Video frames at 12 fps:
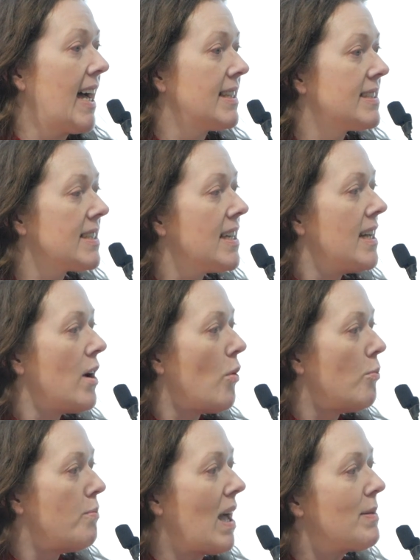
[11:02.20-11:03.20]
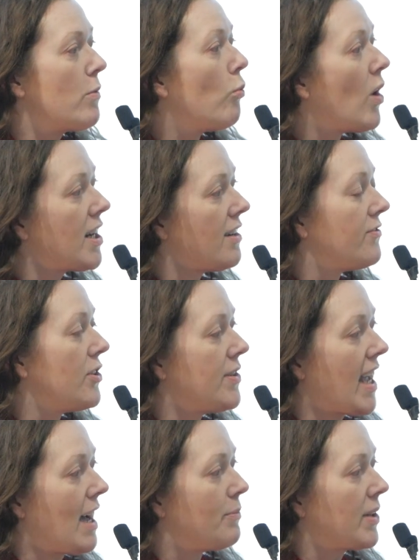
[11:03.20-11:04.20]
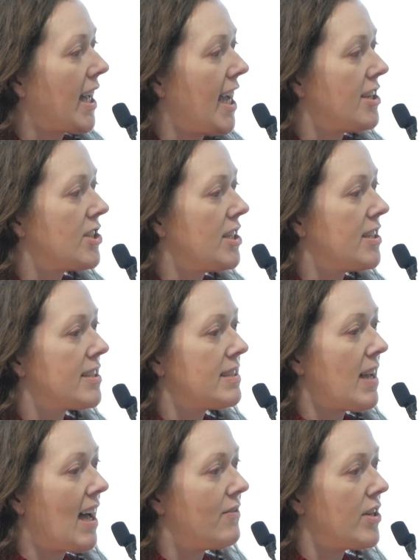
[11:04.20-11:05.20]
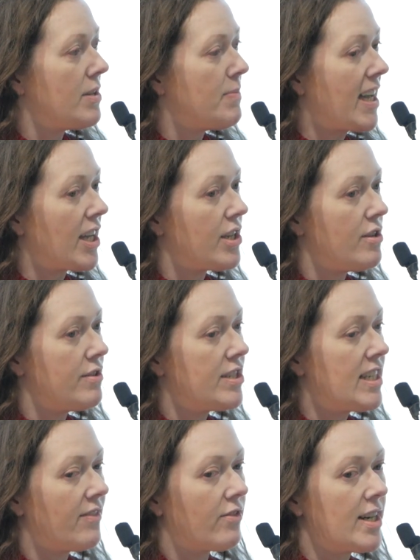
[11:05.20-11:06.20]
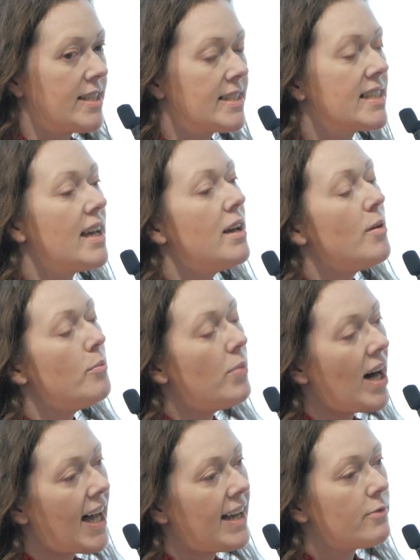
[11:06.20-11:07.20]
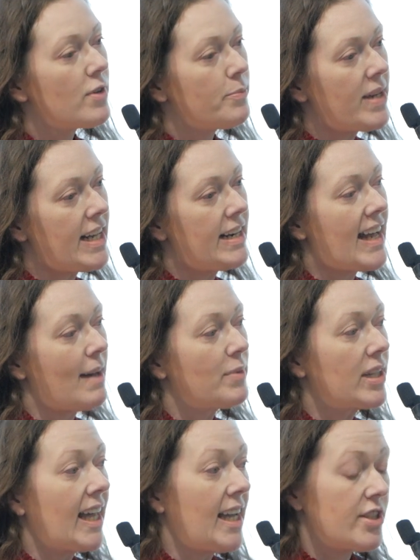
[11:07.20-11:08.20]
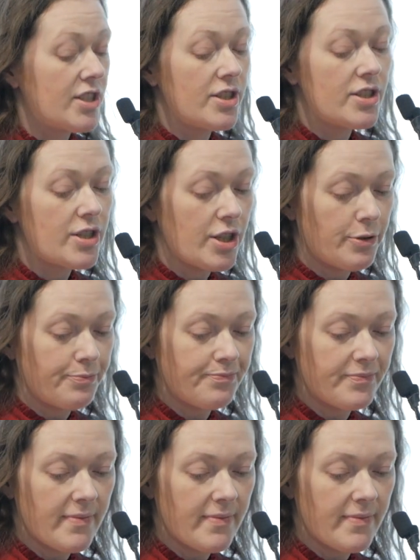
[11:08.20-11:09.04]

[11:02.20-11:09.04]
that maybe one effluent application doesn't make a huge difference, but repeated applications do.